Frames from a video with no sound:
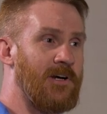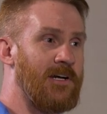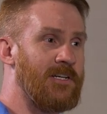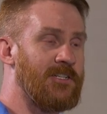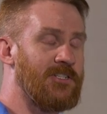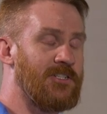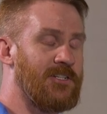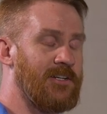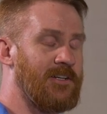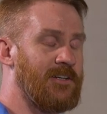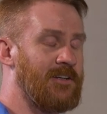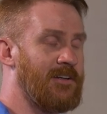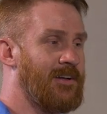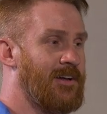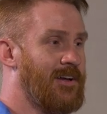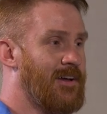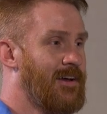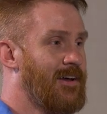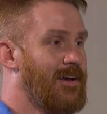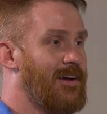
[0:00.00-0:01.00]
preach, and
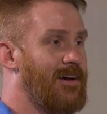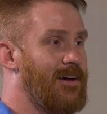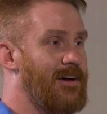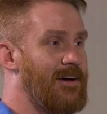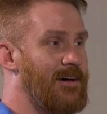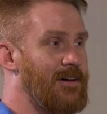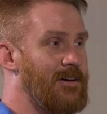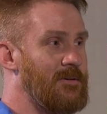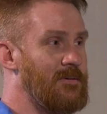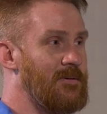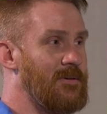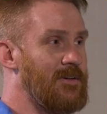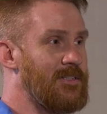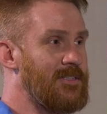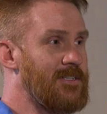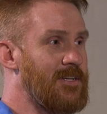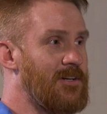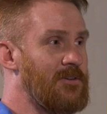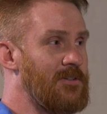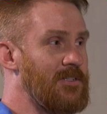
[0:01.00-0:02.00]
uh,
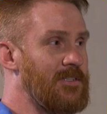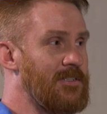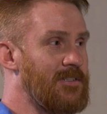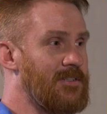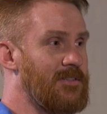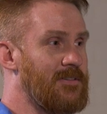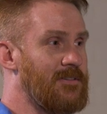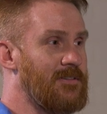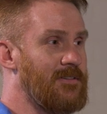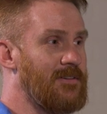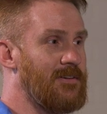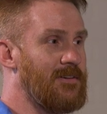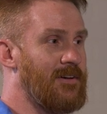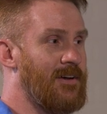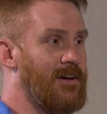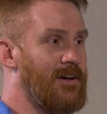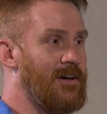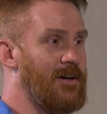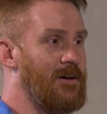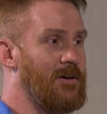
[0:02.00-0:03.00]
it's always
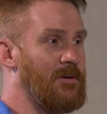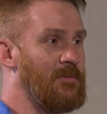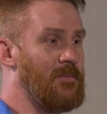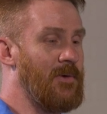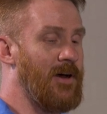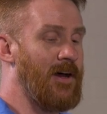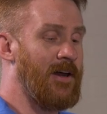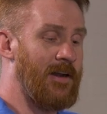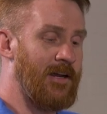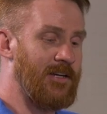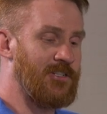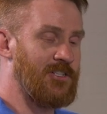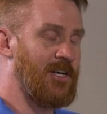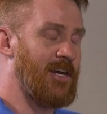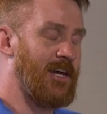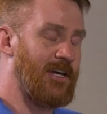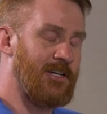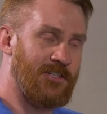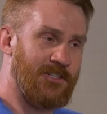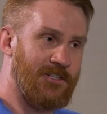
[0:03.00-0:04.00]
um, an
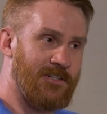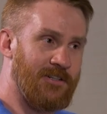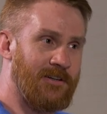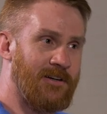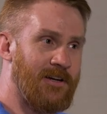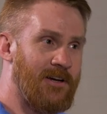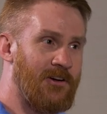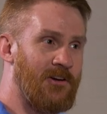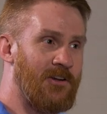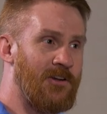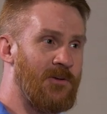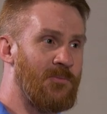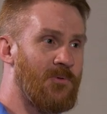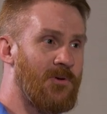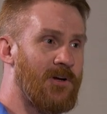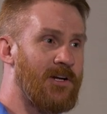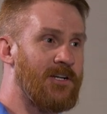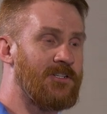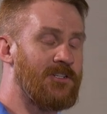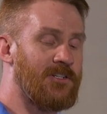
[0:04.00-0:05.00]
education hearing you
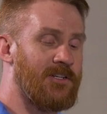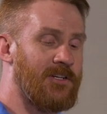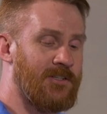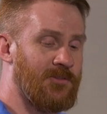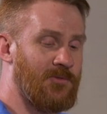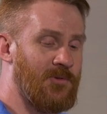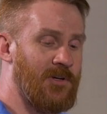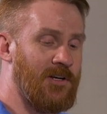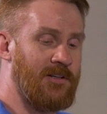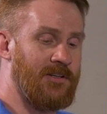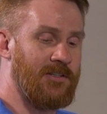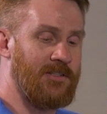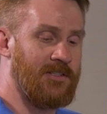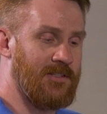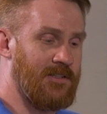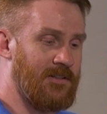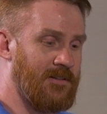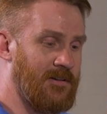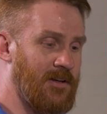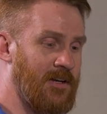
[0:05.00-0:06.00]
preach, as well as
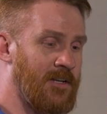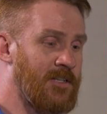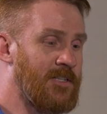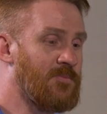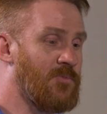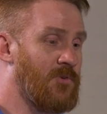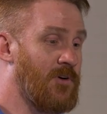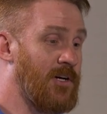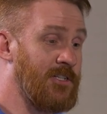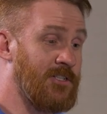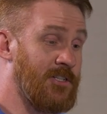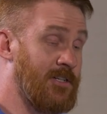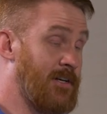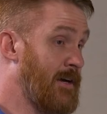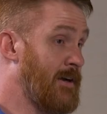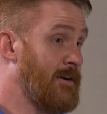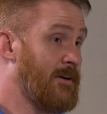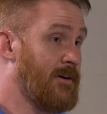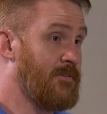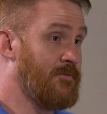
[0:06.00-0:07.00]
an inspiration
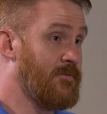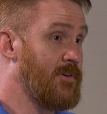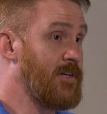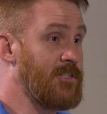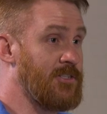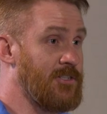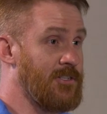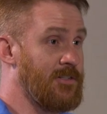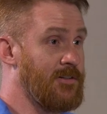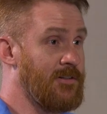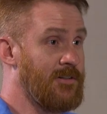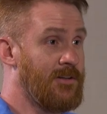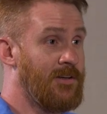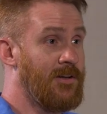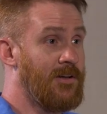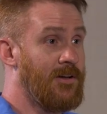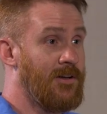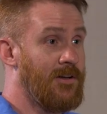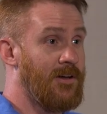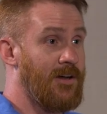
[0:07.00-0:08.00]
and a conviction
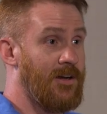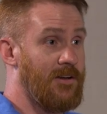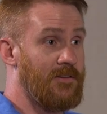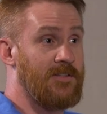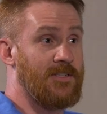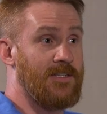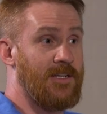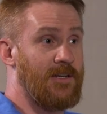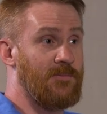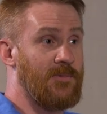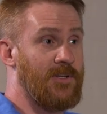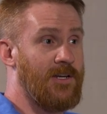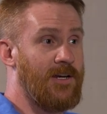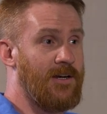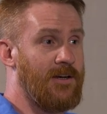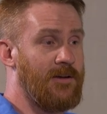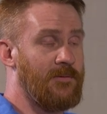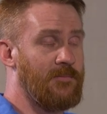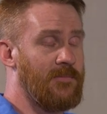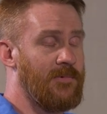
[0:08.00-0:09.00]
at the same
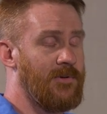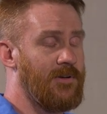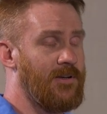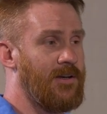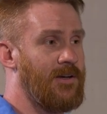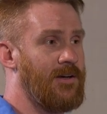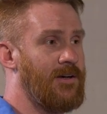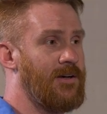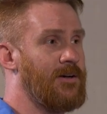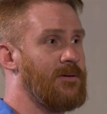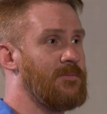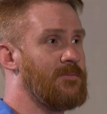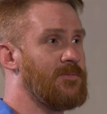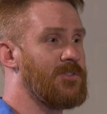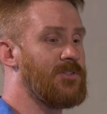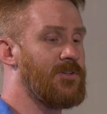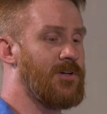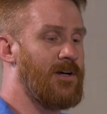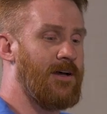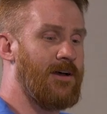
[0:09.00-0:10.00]
time. Um,
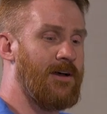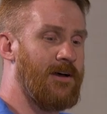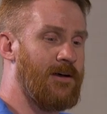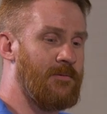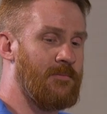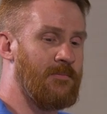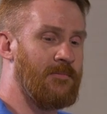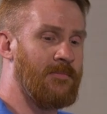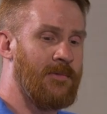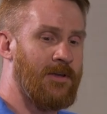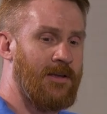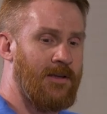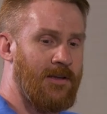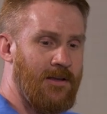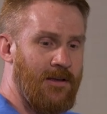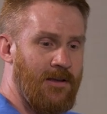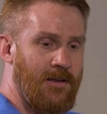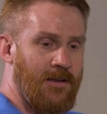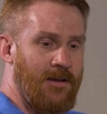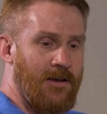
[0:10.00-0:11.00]
so I, am
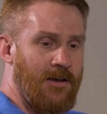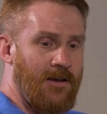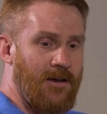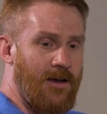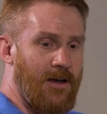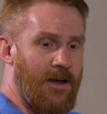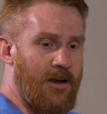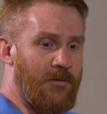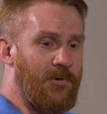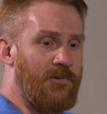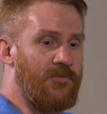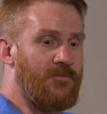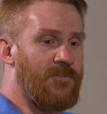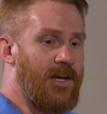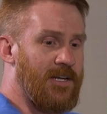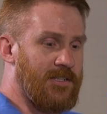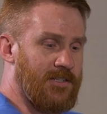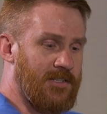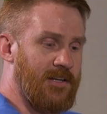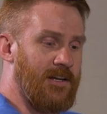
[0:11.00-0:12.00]
I've been
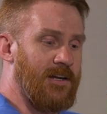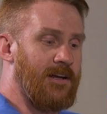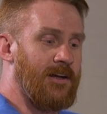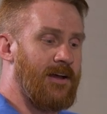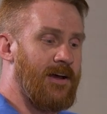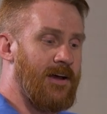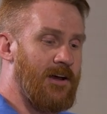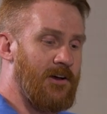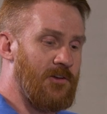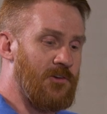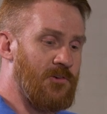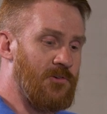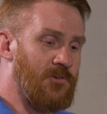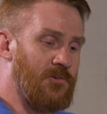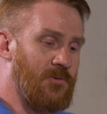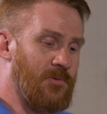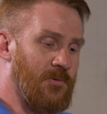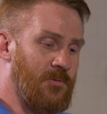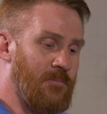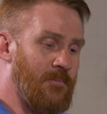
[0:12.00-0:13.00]
fascinated how
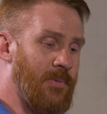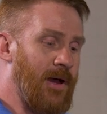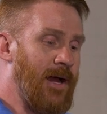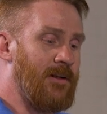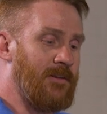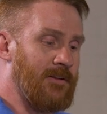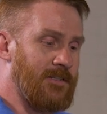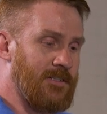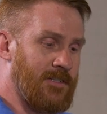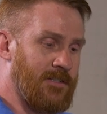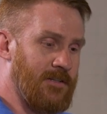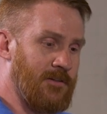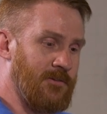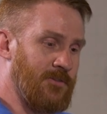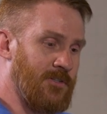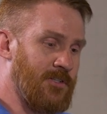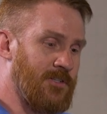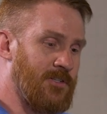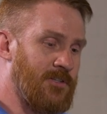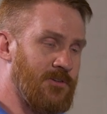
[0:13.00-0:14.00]
you balance
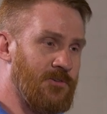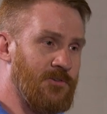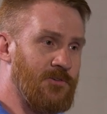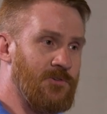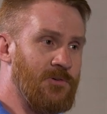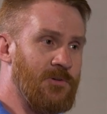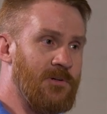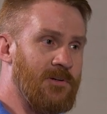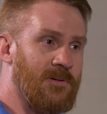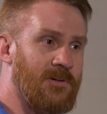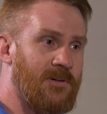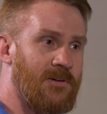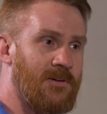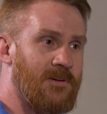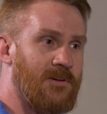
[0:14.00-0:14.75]
those two